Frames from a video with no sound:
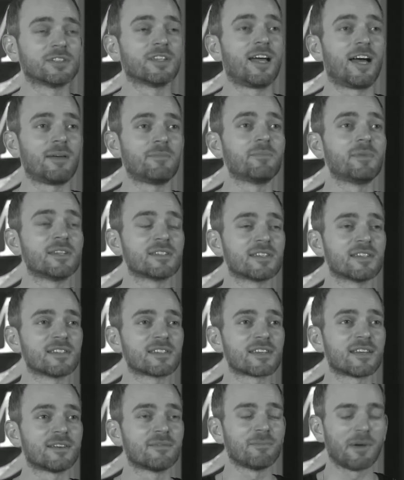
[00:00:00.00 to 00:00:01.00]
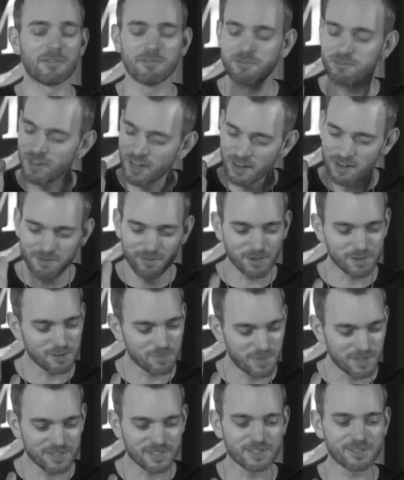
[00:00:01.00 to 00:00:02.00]
online business, my very
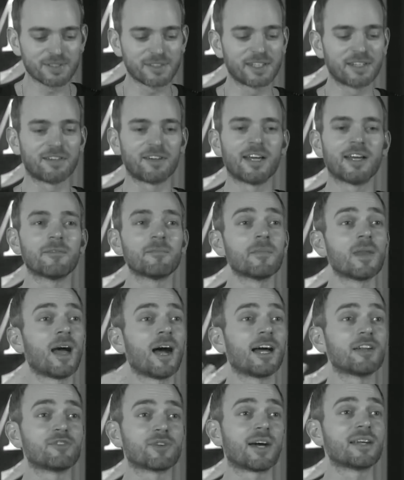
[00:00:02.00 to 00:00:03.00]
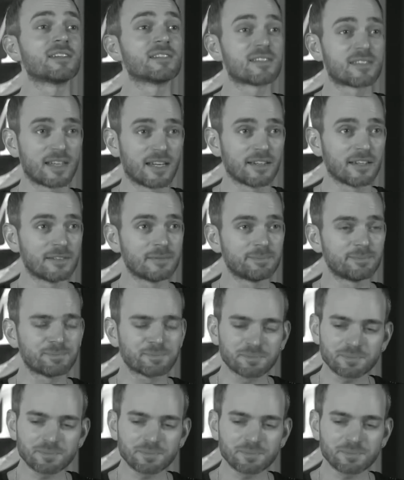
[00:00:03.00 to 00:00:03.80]
first business on the internet, I tried to sell it.